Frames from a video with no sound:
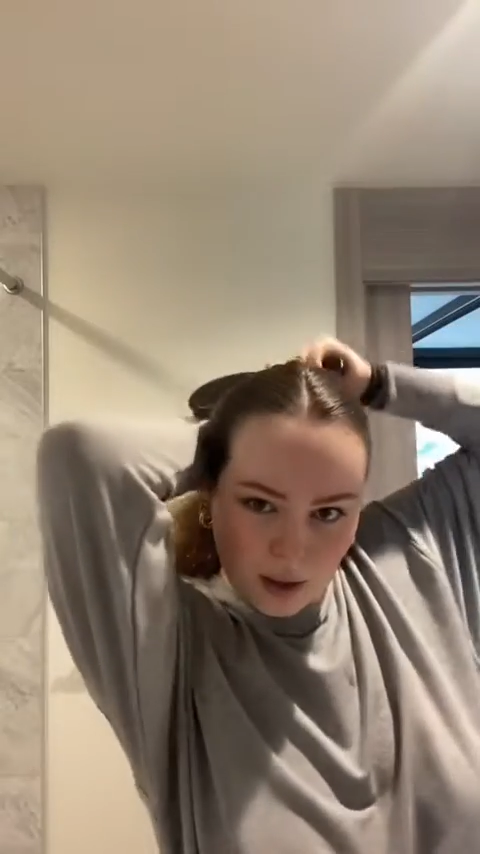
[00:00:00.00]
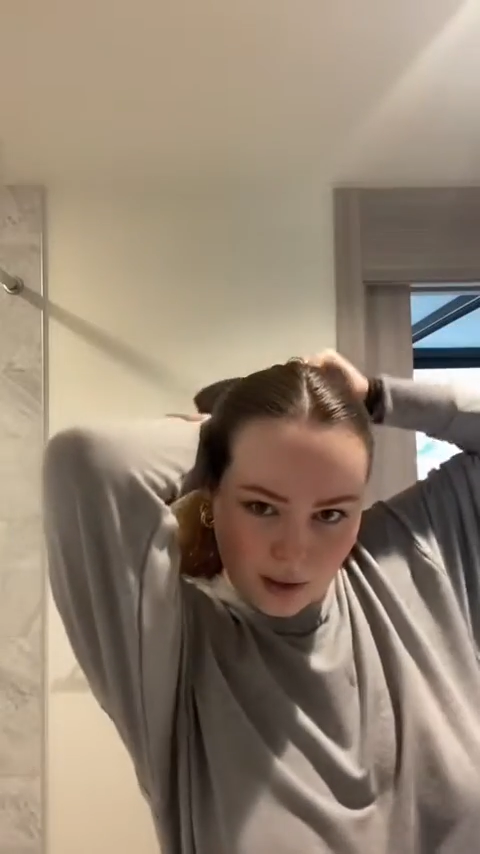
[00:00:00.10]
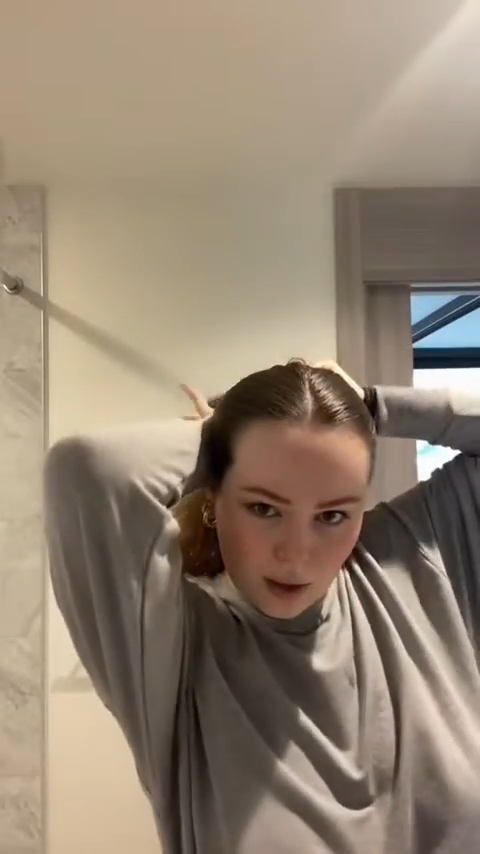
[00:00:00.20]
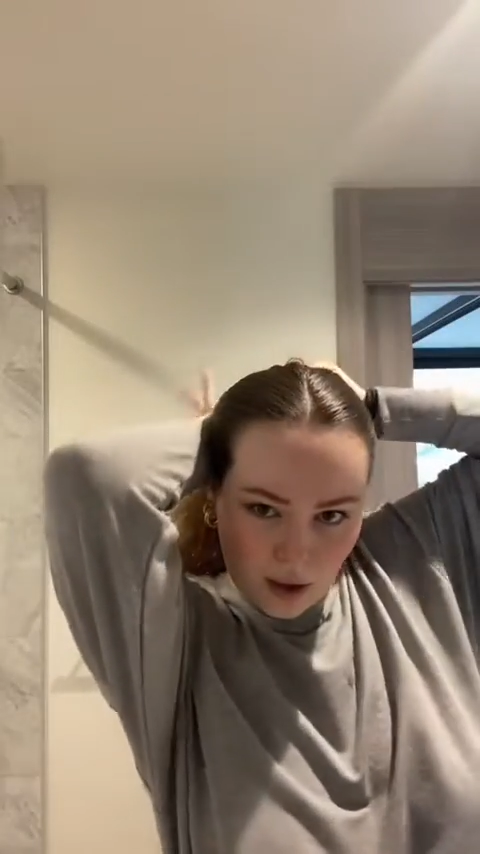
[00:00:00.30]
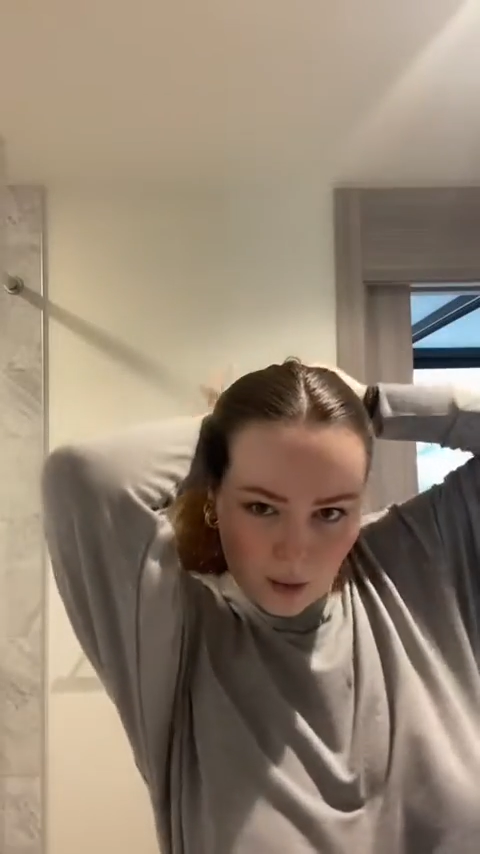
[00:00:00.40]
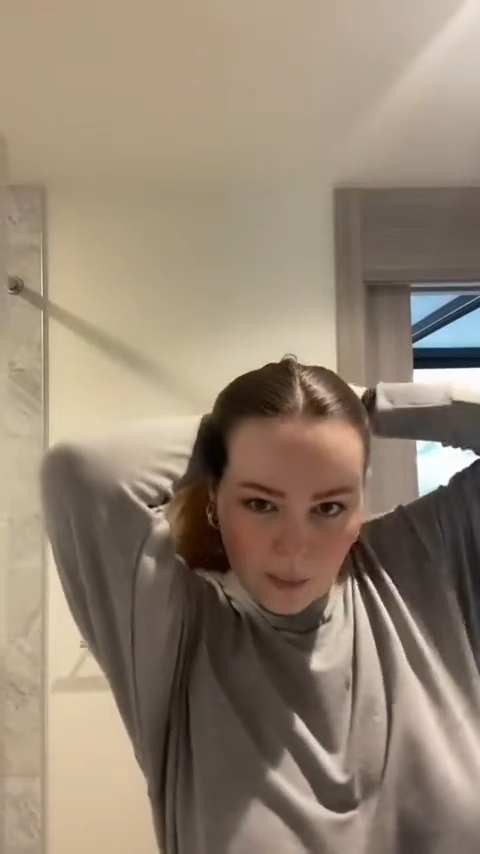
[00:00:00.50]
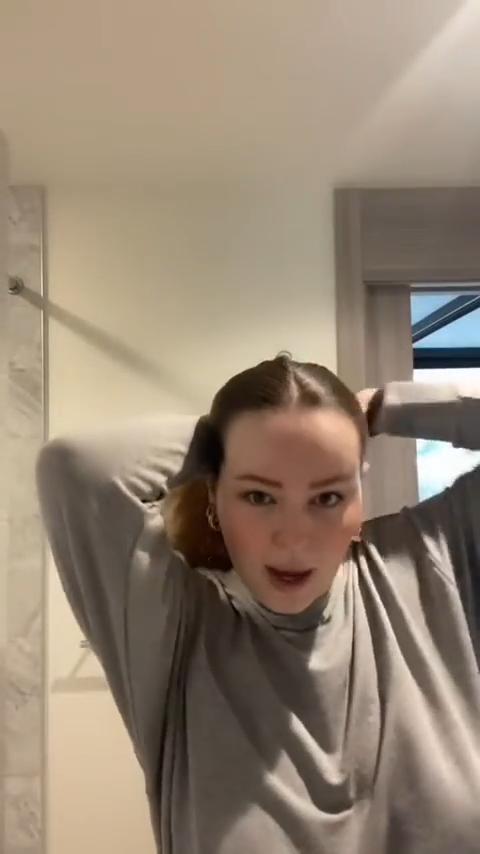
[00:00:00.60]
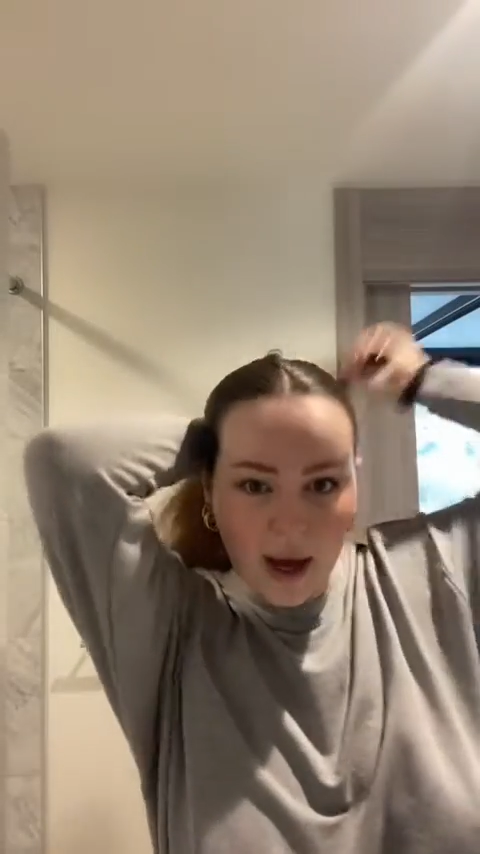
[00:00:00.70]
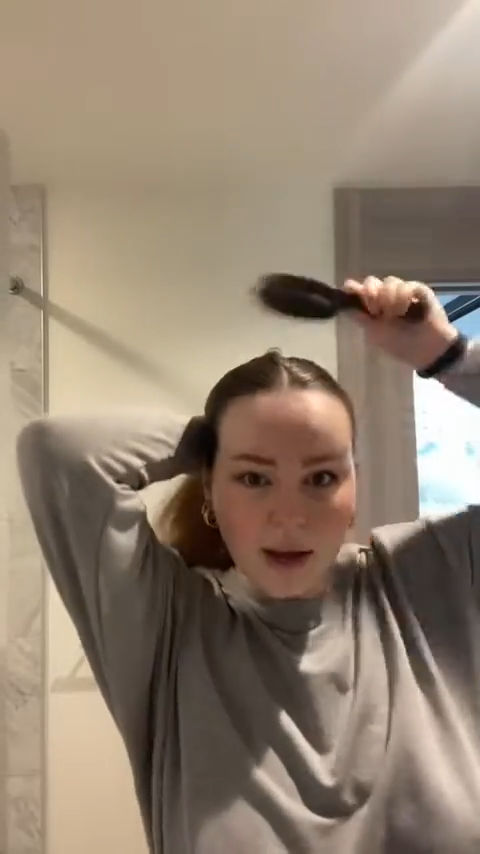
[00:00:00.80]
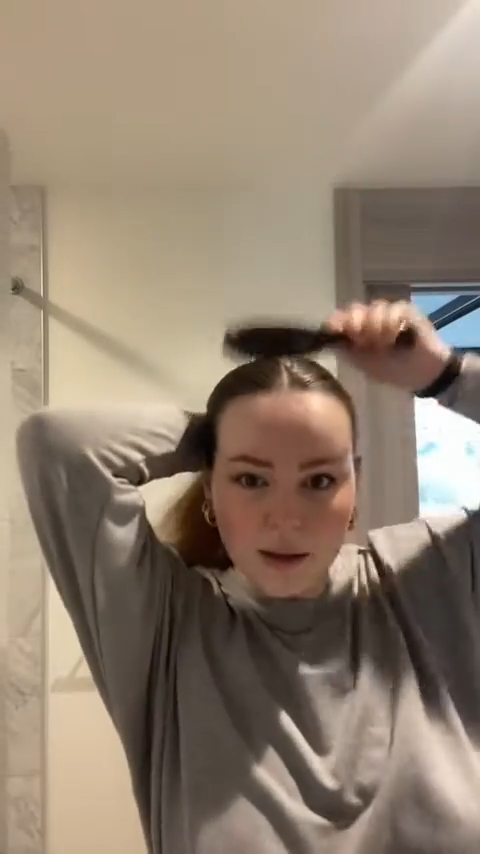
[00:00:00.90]
it all
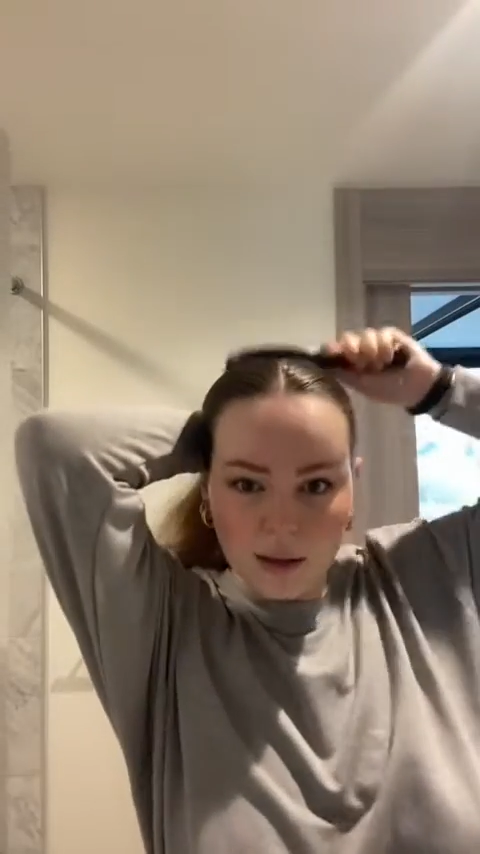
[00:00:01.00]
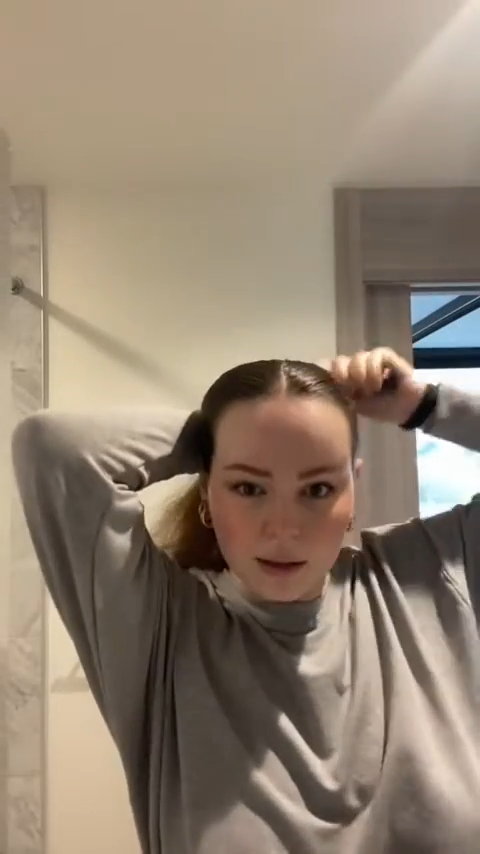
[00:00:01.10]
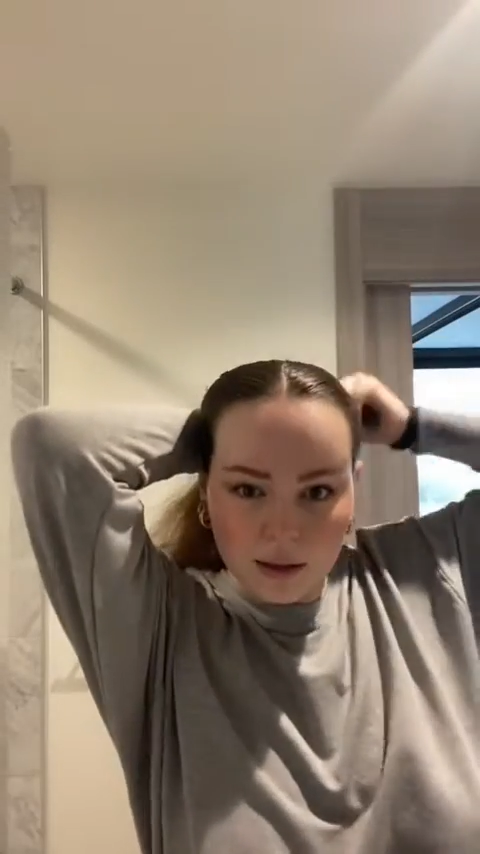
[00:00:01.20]
back